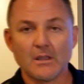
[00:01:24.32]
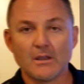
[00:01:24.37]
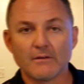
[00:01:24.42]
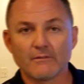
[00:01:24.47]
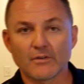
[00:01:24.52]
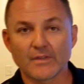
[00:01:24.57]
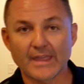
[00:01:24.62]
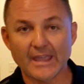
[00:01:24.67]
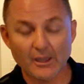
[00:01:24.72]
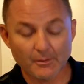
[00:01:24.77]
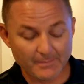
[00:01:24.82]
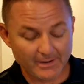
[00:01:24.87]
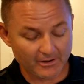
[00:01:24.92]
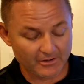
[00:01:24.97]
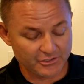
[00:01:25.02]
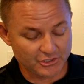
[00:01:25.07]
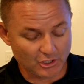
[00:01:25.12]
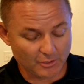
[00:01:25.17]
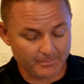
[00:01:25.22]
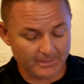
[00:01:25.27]
For the Hail Mary
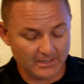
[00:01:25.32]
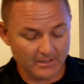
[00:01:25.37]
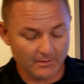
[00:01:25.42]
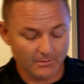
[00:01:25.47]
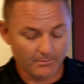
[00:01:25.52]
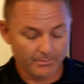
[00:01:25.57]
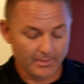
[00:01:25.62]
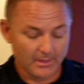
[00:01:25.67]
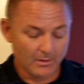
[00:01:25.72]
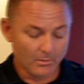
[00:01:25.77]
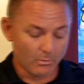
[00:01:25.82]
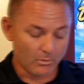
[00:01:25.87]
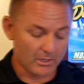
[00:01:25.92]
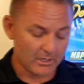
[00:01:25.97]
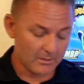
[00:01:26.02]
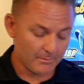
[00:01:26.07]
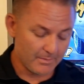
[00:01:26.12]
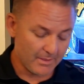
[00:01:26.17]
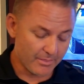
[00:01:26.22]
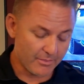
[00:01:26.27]
Derby, we're going
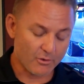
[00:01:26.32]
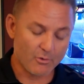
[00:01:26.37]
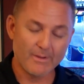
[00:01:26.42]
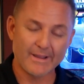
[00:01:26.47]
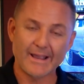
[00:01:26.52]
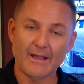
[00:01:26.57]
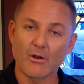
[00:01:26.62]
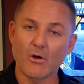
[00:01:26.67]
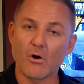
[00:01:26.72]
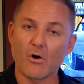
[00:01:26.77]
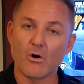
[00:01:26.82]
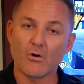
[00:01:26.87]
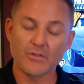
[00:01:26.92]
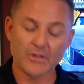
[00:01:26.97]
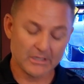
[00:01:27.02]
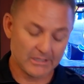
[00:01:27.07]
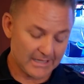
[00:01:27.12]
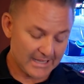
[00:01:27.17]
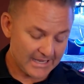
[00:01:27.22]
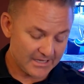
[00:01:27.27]
to be throwing out all the
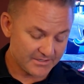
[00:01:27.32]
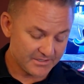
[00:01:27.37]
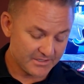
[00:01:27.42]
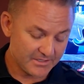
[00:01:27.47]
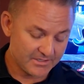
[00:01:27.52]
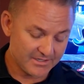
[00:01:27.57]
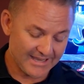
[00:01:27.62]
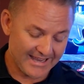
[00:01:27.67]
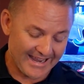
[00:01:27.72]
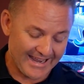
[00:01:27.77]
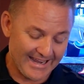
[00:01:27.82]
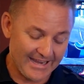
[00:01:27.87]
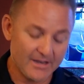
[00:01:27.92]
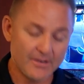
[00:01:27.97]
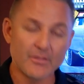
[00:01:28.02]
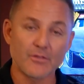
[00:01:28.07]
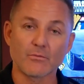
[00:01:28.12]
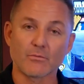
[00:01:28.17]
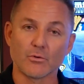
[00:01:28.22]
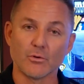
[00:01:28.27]
classes
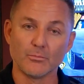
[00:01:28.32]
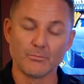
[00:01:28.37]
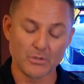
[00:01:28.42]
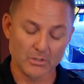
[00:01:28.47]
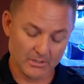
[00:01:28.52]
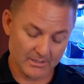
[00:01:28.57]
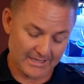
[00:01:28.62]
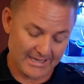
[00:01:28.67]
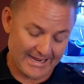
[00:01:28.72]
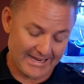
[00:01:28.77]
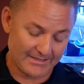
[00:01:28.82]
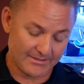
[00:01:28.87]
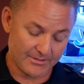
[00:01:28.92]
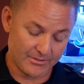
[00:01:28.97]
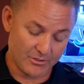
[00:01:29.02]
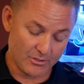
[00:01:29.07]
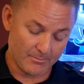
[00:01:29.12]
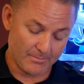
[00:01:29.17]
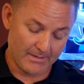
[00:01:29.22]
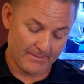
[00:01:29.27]
and the rule book at the
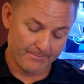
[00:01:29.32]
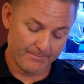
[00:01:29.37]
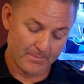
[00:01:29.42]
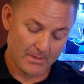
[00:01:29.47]
Derby.